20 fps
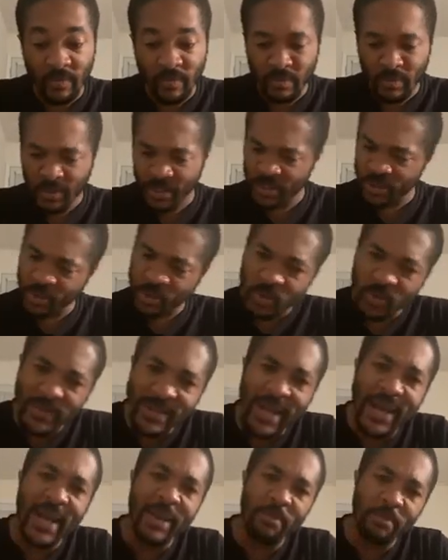Is you
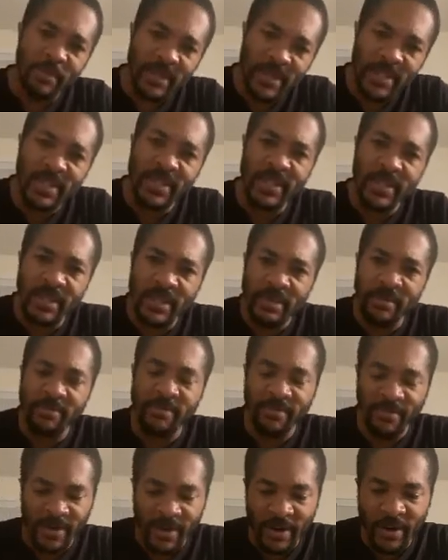not missing them
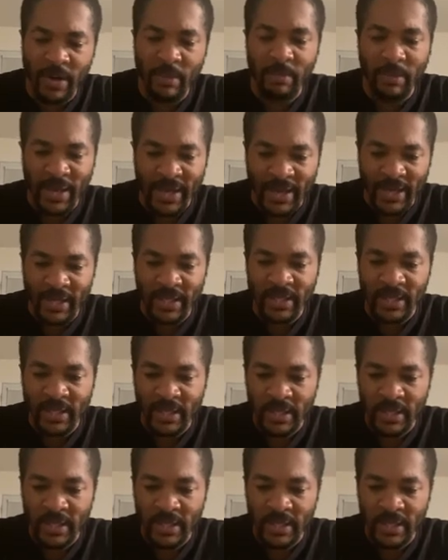very badly?